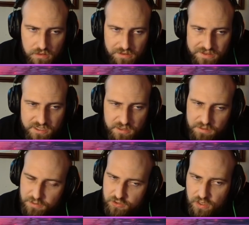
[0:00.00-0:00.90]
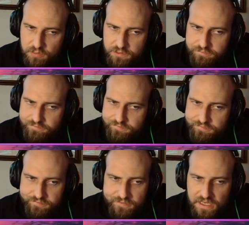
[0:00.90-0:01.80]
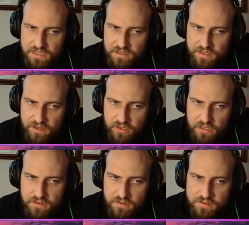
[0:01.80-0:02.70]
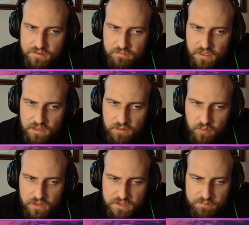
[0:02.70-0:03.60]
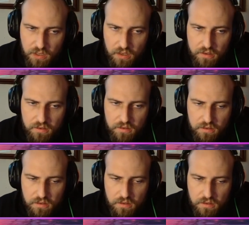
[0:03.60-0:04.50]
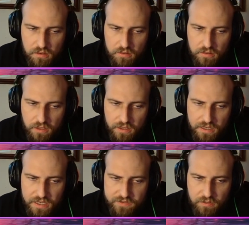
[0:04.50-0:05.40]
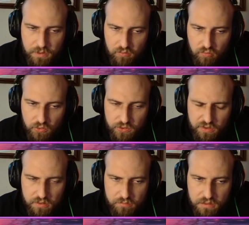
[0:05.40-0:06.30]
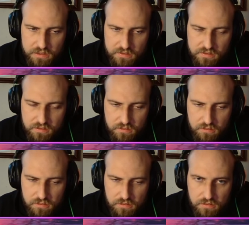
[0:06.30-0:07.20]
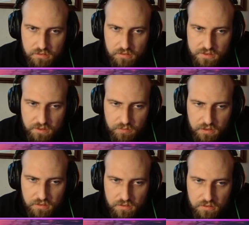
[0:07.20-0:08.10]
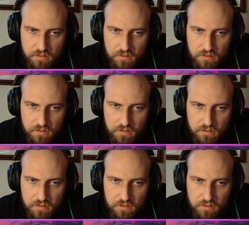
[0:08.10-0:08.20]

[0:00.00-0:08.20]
This could get me in trouble. I need to calculate this. Can he win this pawn? Can I activate my rook, please? Or something?